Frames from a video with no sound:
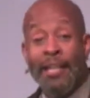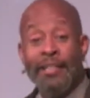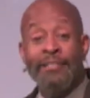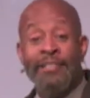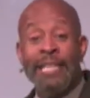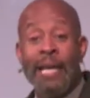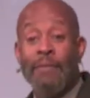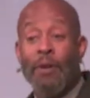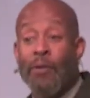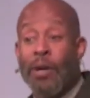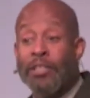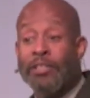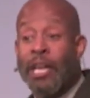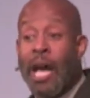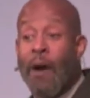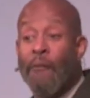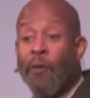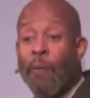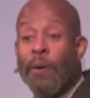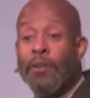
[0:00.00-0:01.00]
Some of us
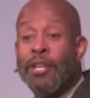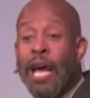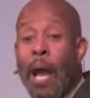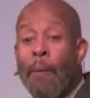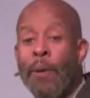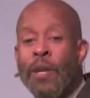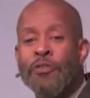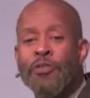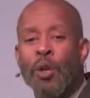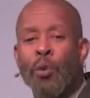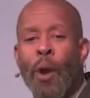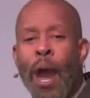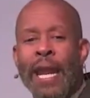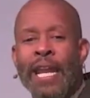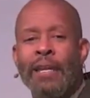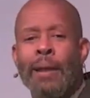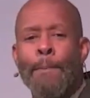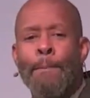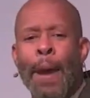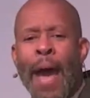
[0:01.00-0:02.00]
come from a time we used to ride
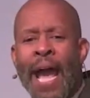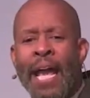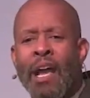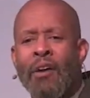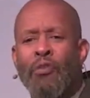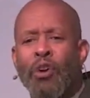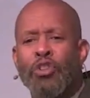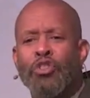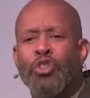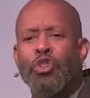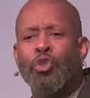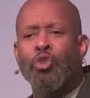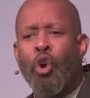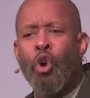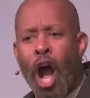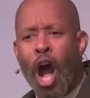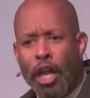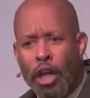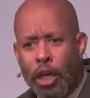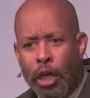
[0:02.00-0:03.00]
in the back of a
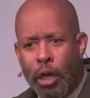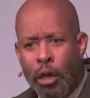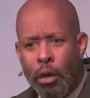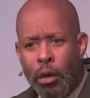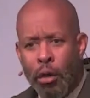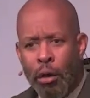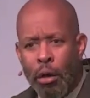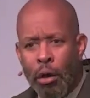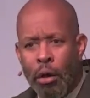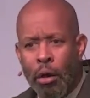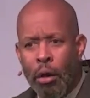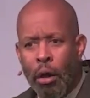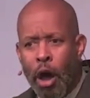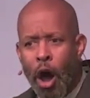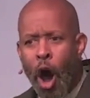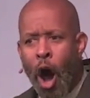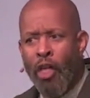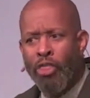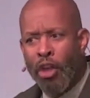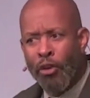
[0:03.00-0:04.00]
truck
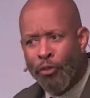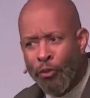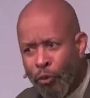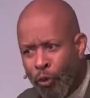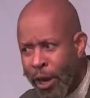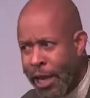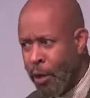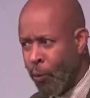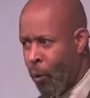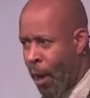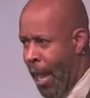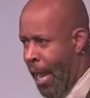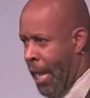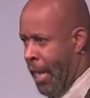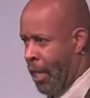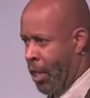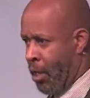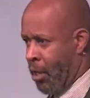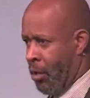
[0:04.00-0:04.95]
on the freeway.